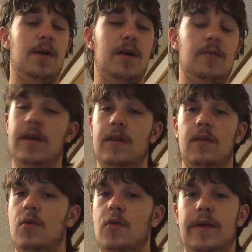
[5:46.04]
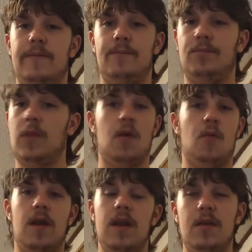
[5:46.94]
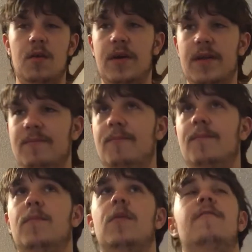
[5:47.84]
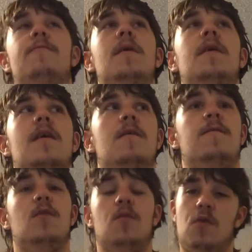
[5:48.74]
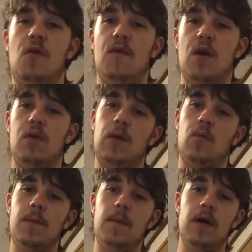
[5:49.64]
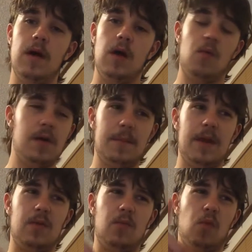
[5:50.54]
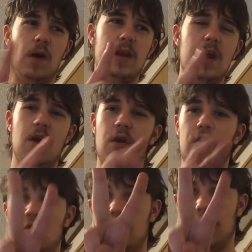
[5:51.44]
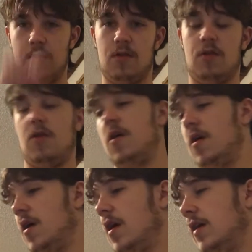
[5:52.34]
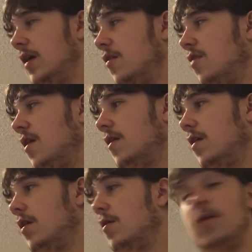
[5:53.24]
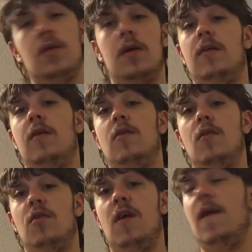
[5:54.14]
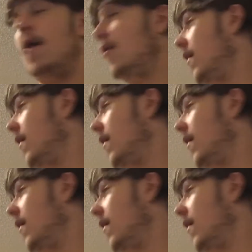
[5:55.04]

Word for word: but we didn't do it. We didn't do it. We've been together for so far like one month. Well, I mean, one year and two months, and and uh, we're going to continue to stay that